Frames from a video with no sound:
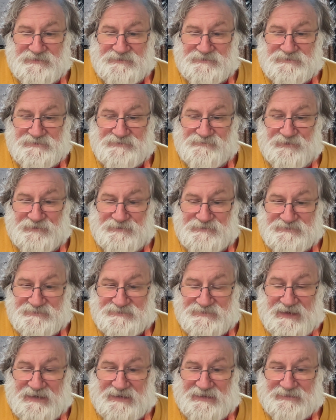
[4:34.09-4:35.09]
It is very
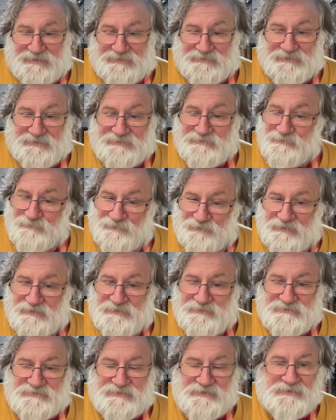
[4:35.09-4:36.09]
sad. I don't think
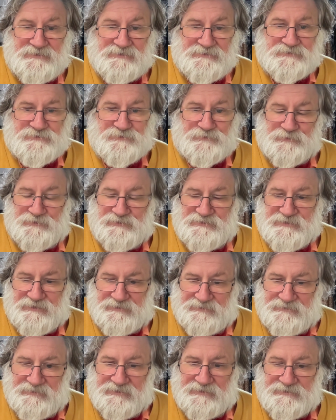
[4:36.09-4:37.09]
it's the Tories.
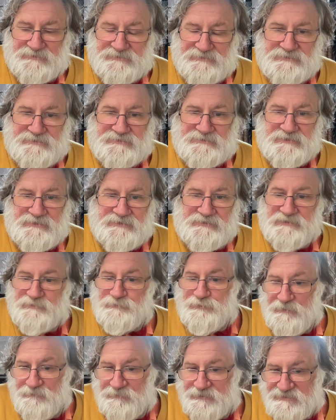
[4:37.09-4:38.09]
I think it is the
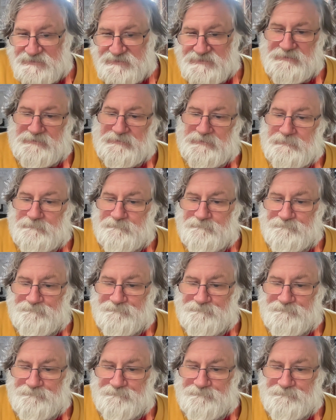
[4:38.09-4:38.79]
BBC.